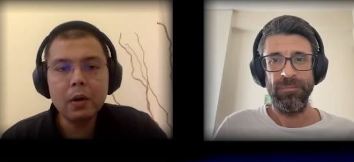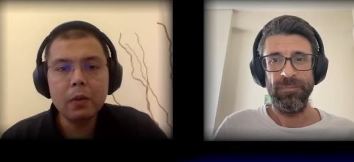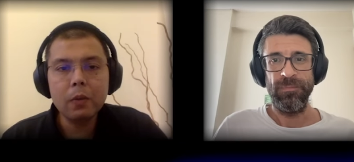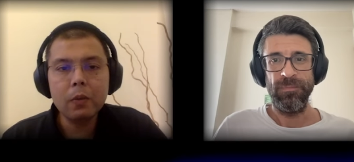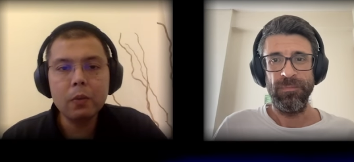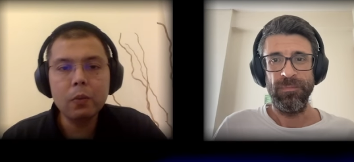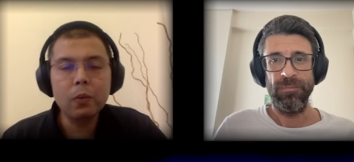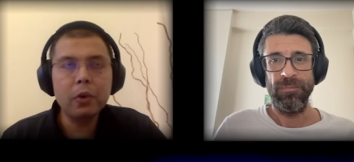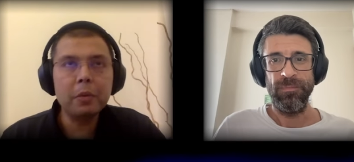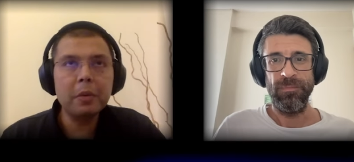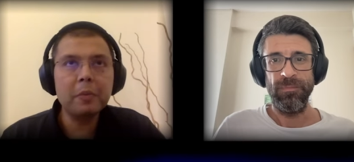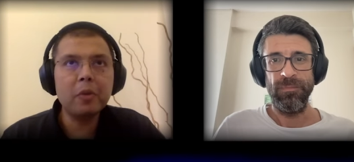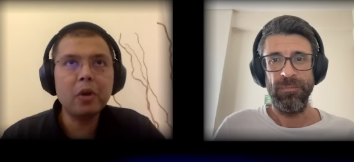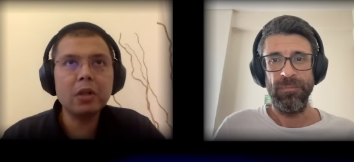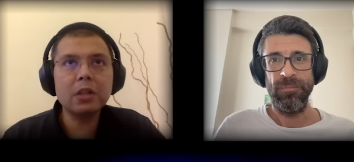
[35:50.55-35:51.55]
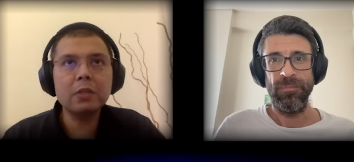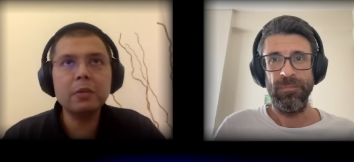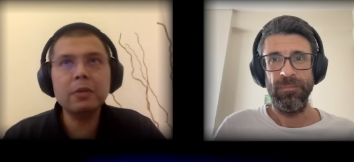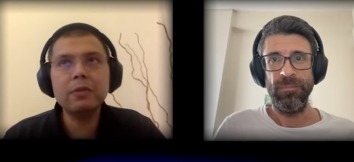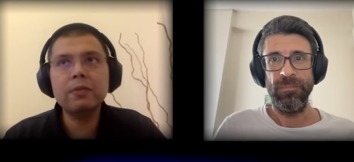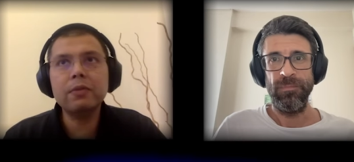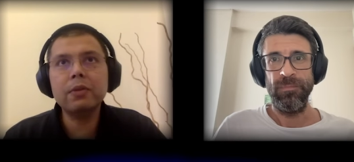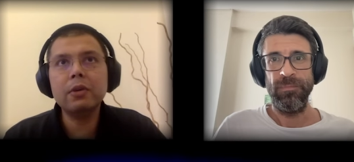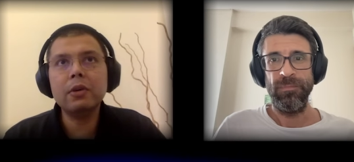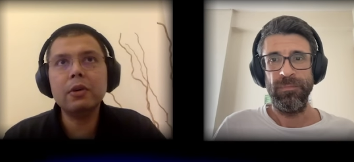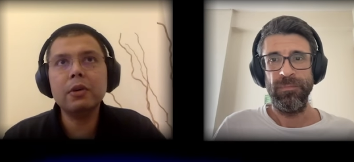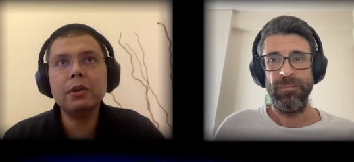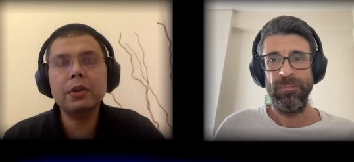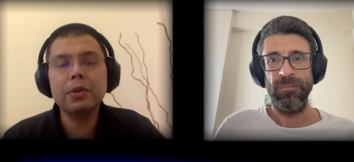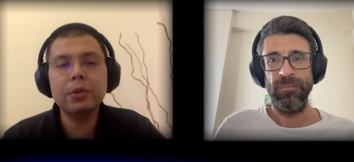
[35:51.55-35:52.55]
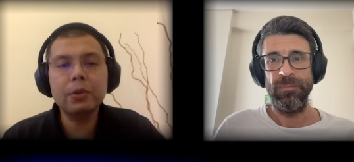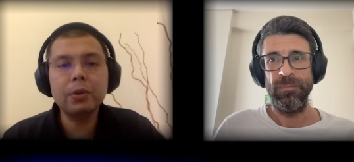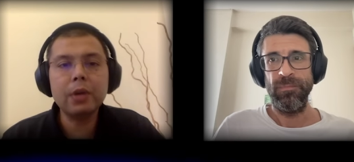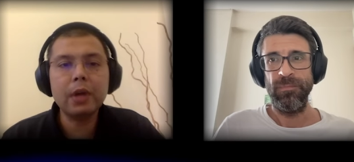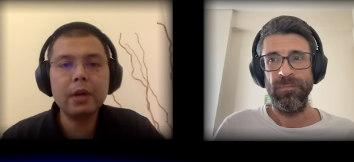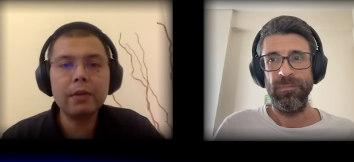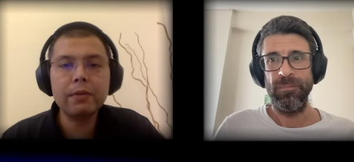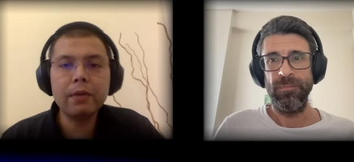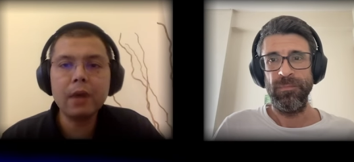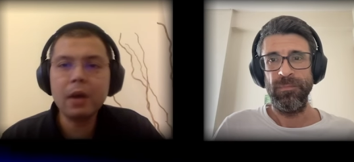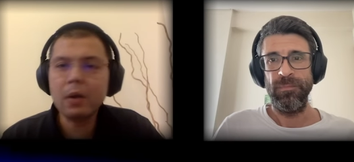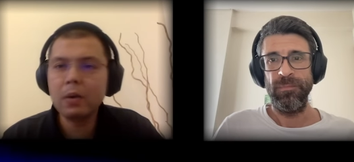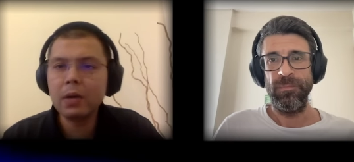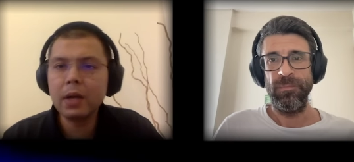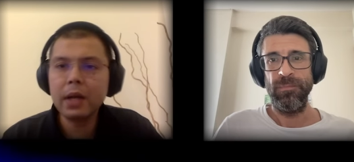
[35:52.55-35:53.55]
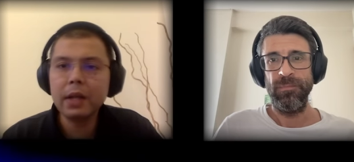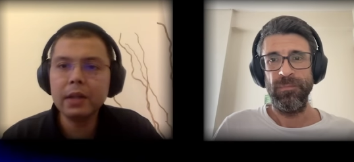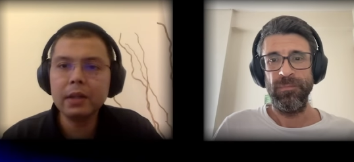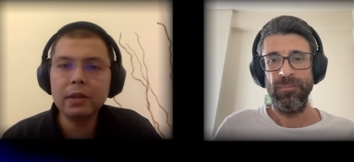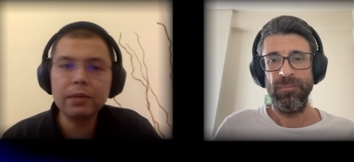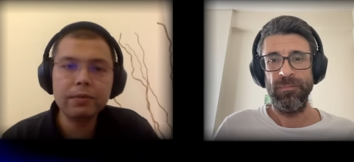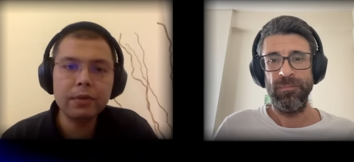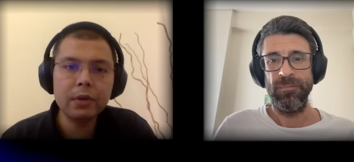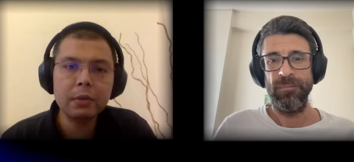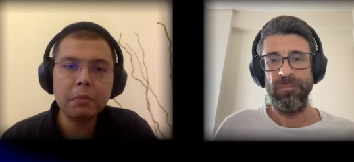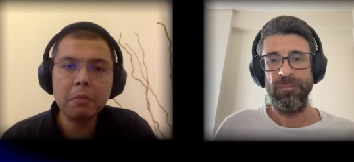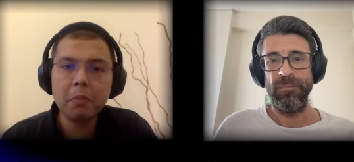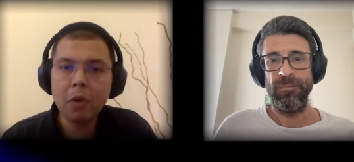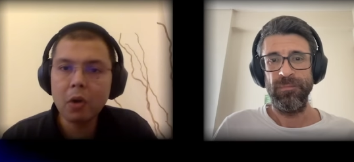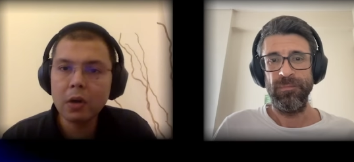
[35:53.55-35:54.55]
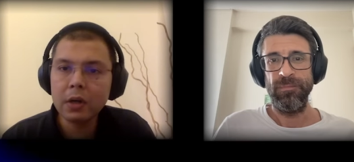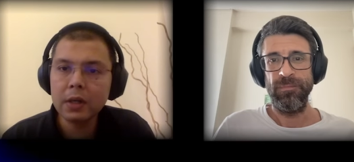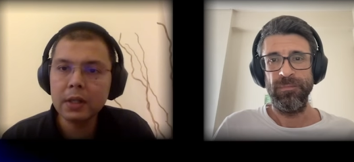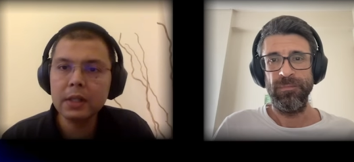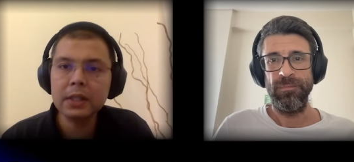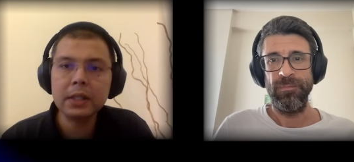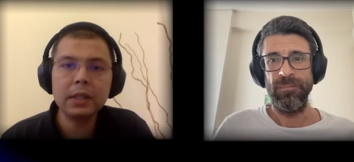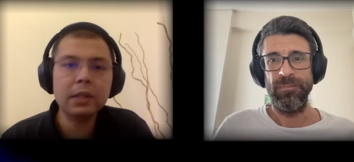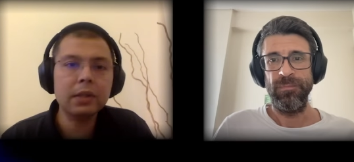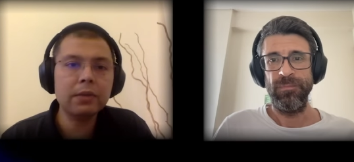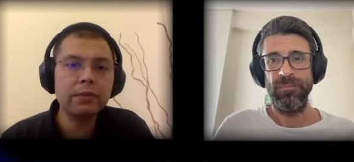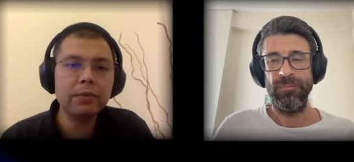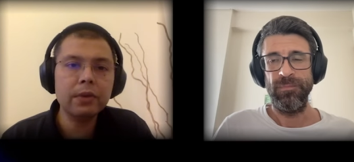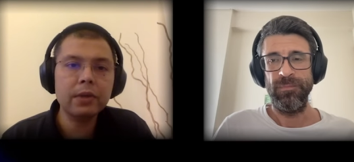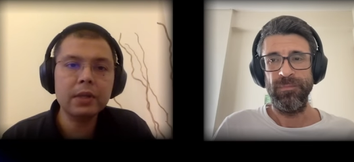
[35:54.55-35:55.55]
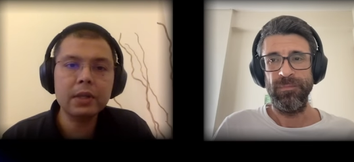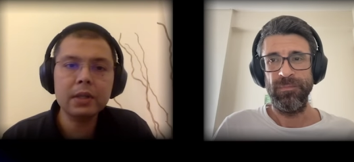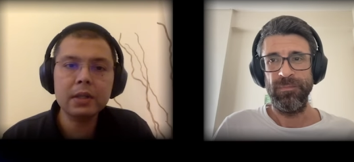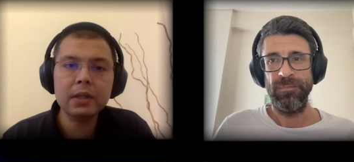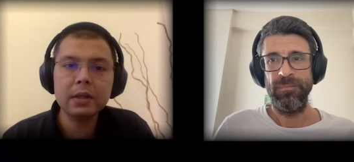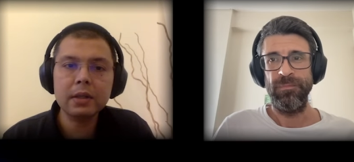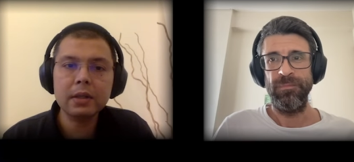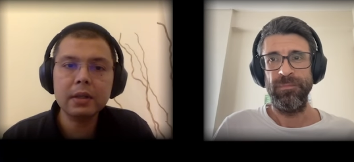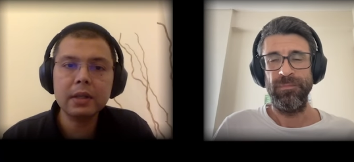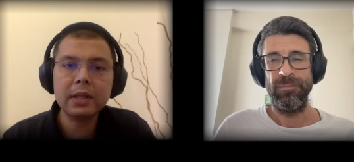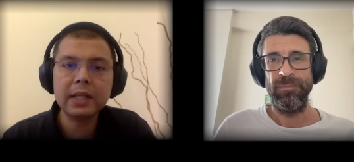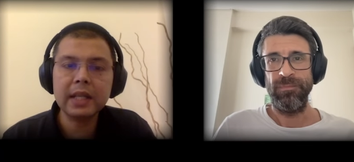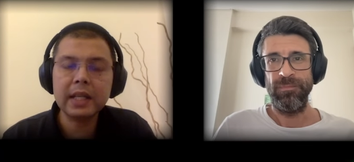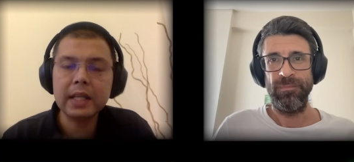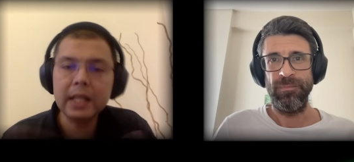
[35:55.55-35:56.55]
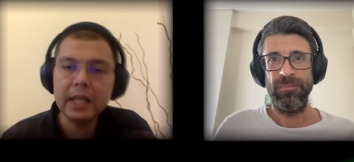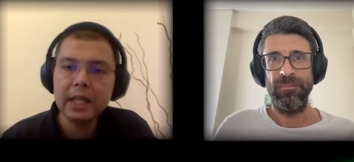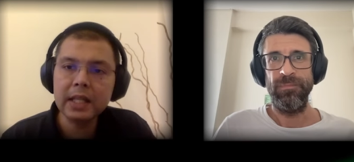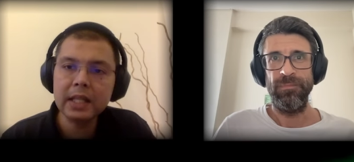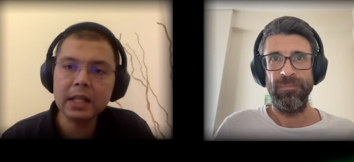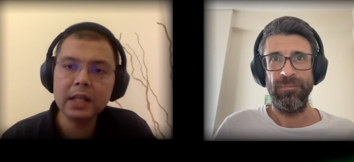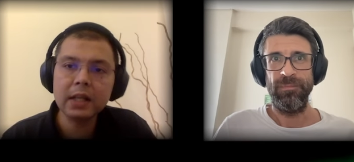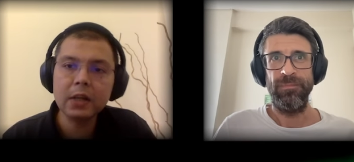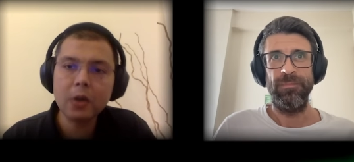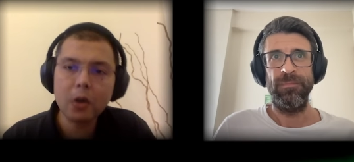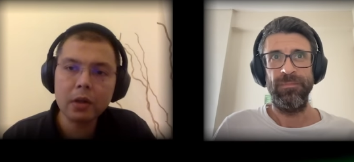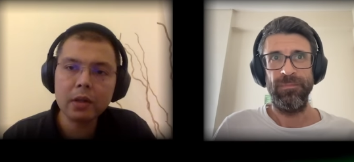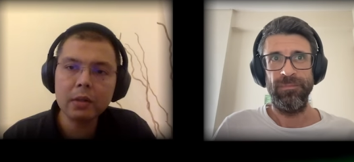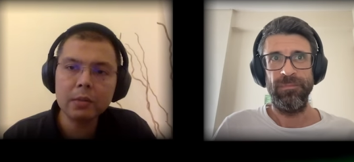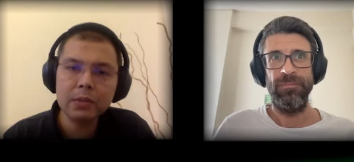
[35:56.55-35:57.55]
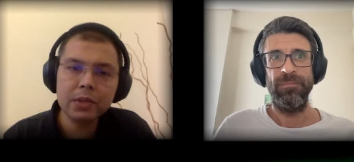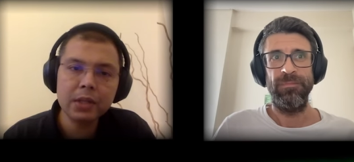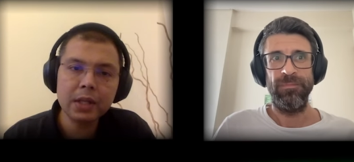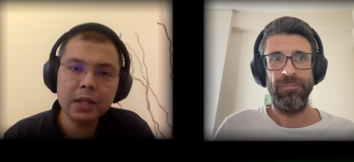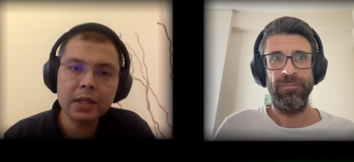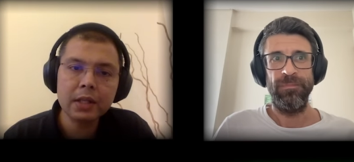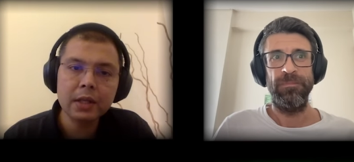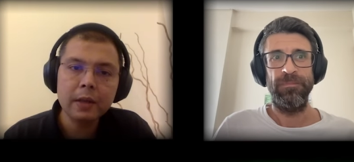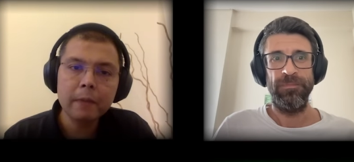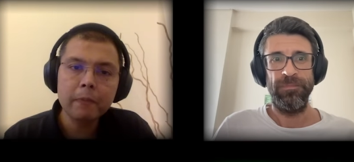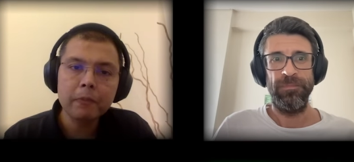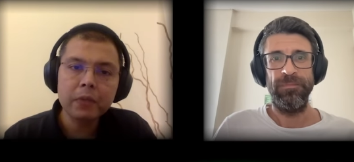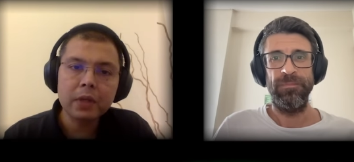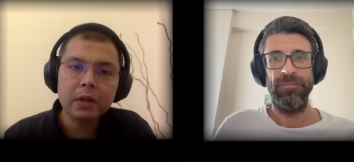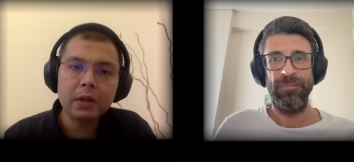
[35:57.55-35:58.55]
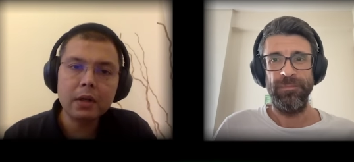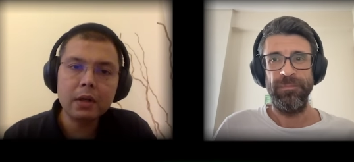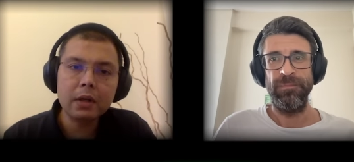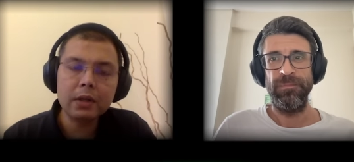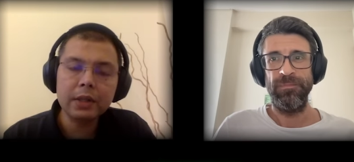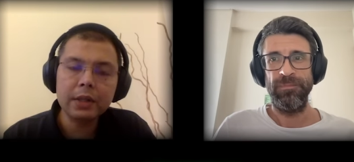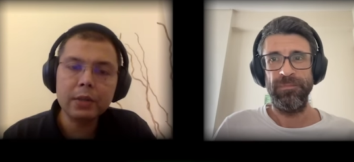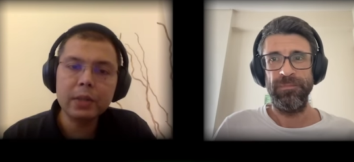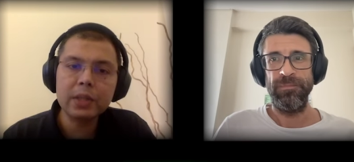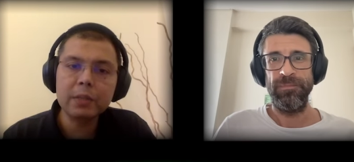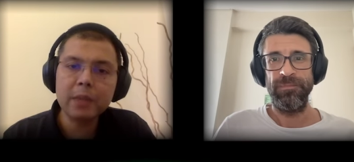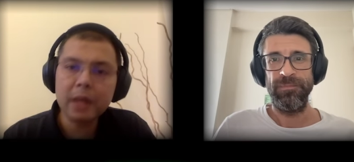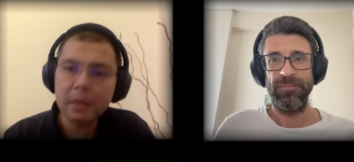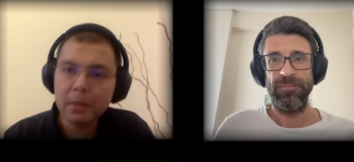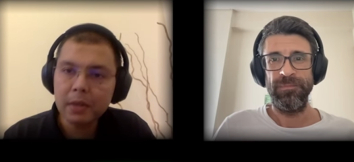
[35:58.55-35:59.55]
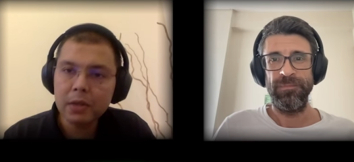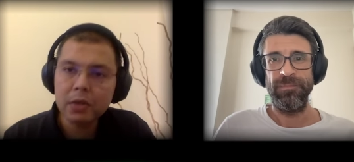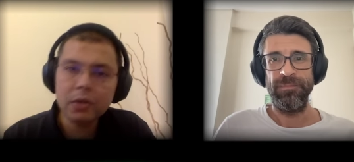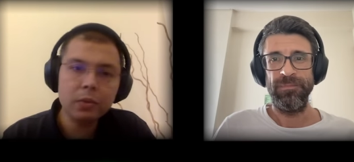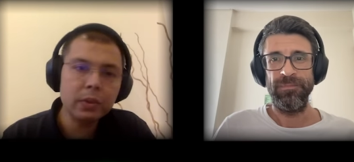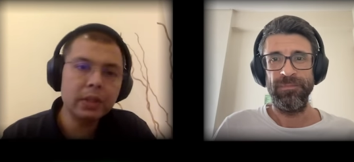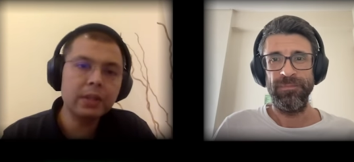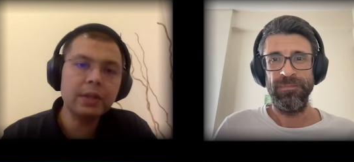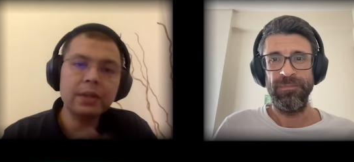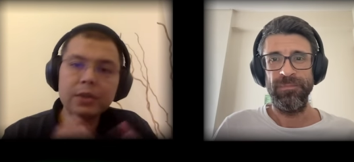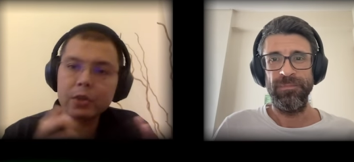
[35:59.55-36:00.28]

Speaker 1: uh, would it be possible for you to kind of outline the different models and different techniques and algorithms that uh, that you experimented